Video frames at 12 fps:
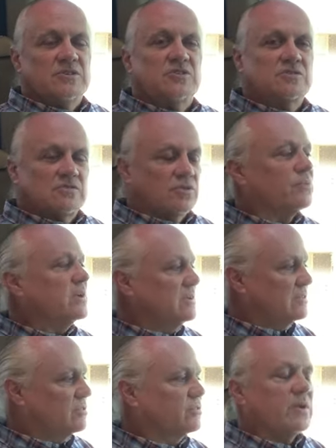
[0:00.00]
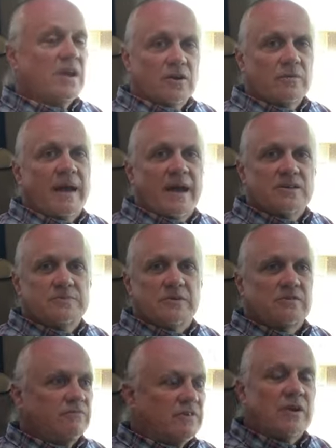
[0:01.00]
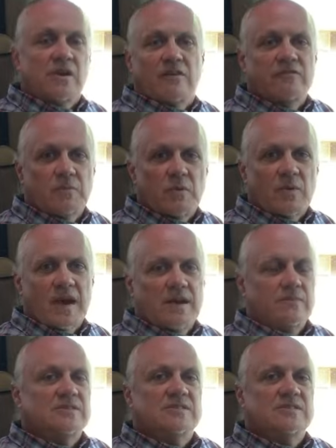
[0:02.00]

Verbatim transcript: It was about five, yeah. 300 miles, but very comfortable ride.